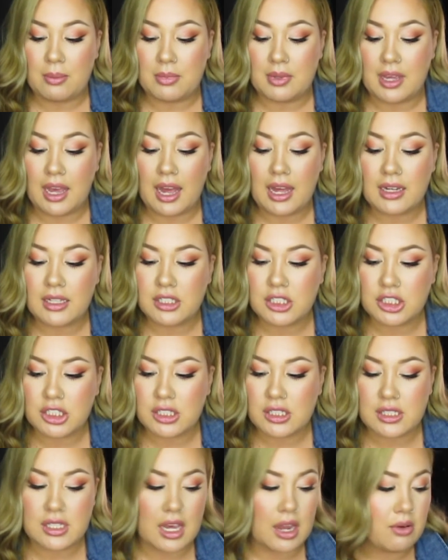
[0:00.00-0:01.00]
yeah, let's
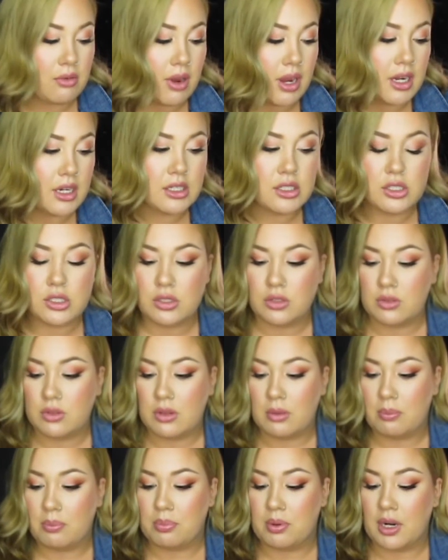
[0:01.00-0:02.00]
just get right into
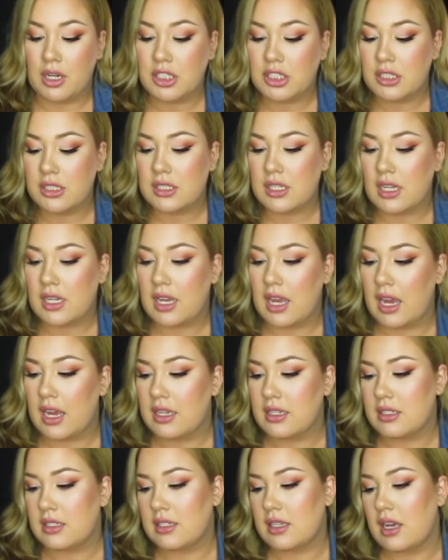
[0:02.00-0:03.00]
the brushes, I
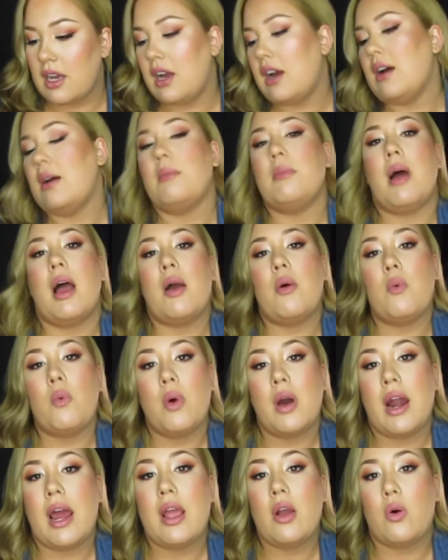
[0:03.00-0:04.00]
guess.
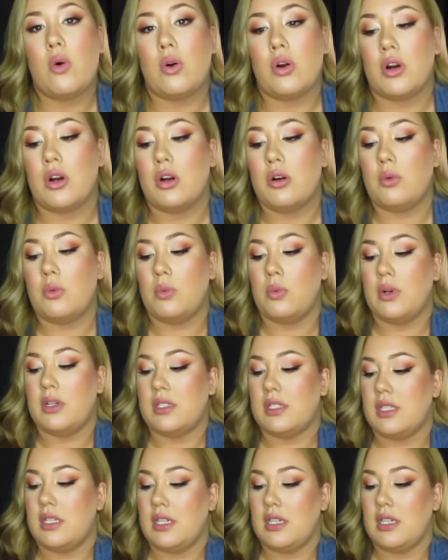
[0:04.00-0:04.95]
What I ordered was